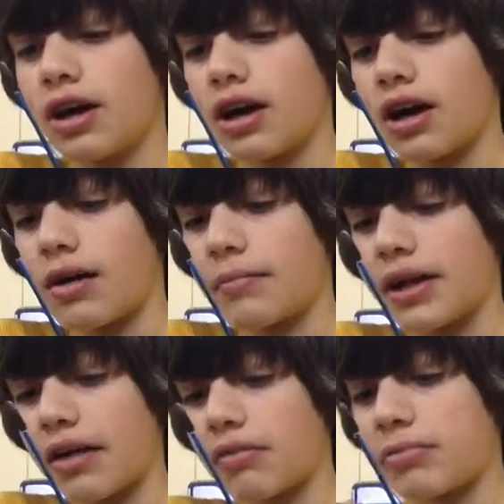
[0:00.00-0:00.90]
Um, and
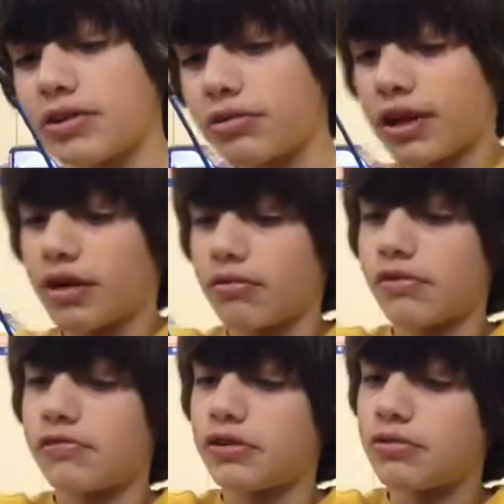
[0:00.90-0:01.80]
I will be doing a
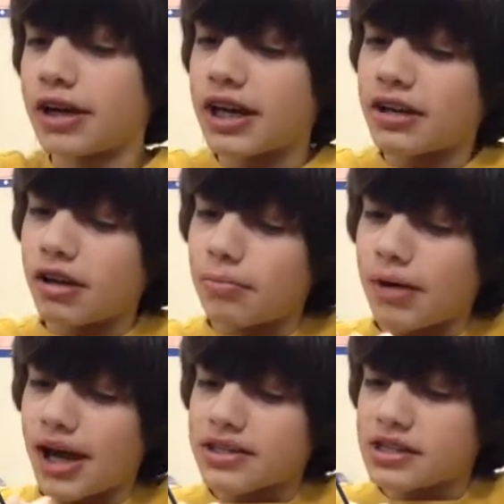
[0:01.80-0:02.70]
review and
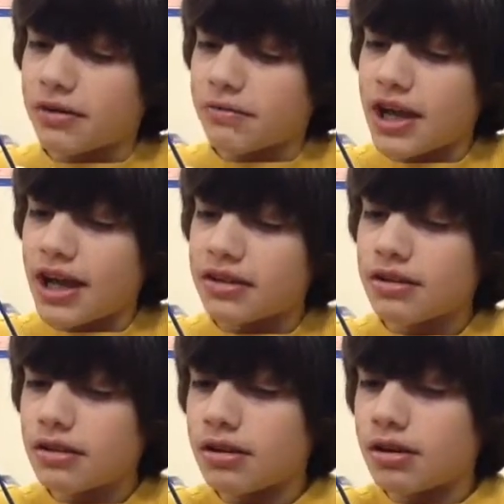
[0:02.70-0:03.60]
unboxing of that.
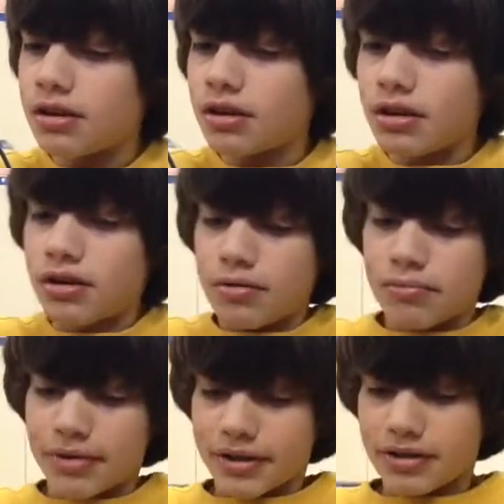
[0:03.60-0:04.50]

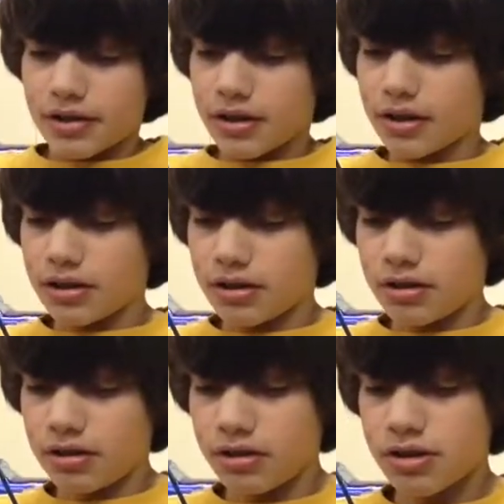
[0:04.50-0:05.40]
But, uh,
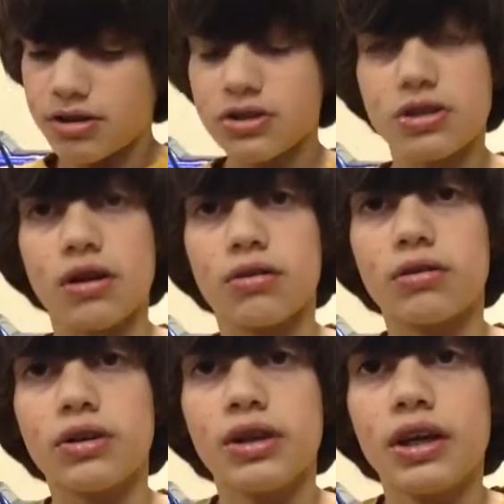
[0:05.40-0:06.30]
so,
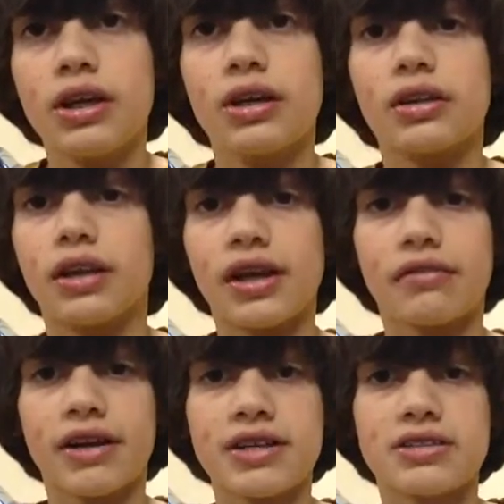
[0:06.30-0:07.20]
like,
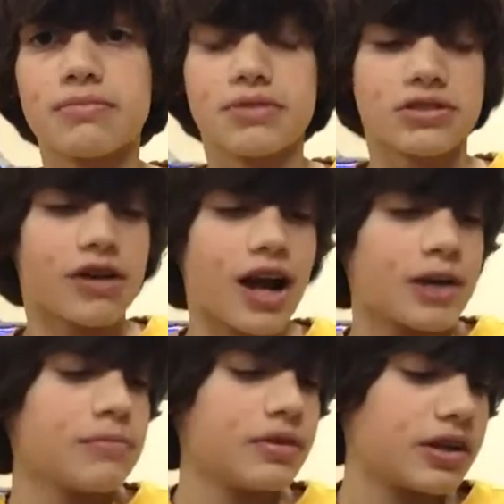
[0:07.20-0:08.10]
rate,
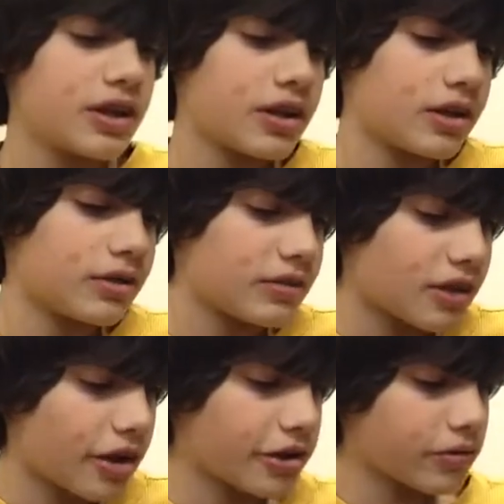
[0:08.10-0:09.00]
subscribe, and
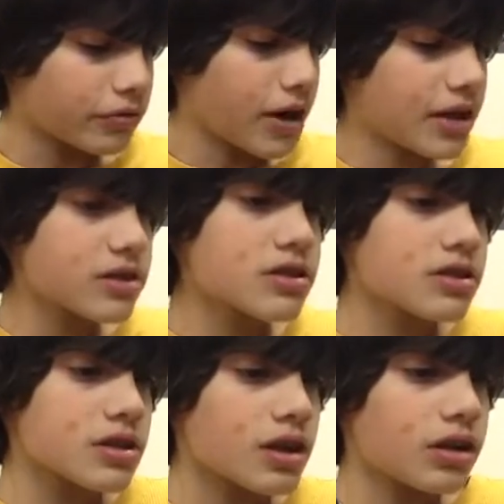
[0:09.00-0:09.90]
tell your friends,
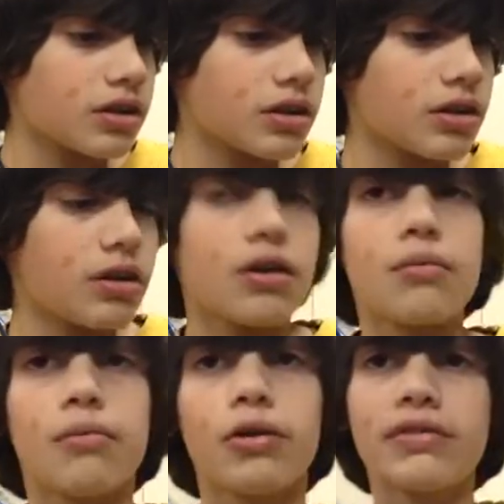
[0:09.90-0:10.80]
and
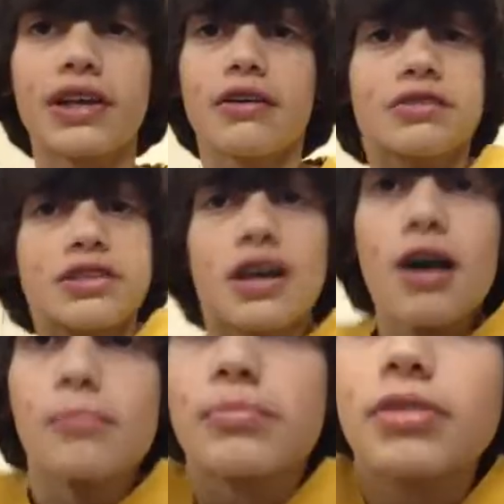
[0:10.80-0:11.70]
more videos to
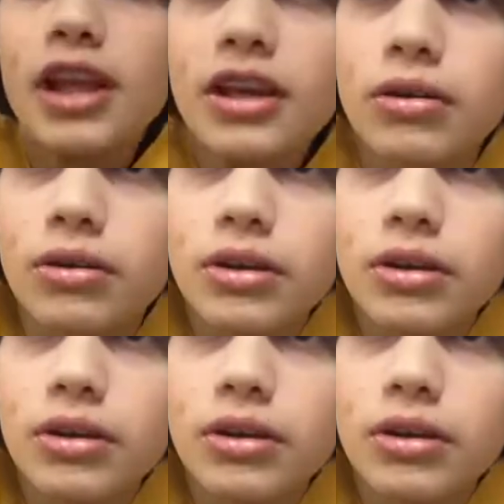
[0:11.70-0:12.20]
come. Thank you.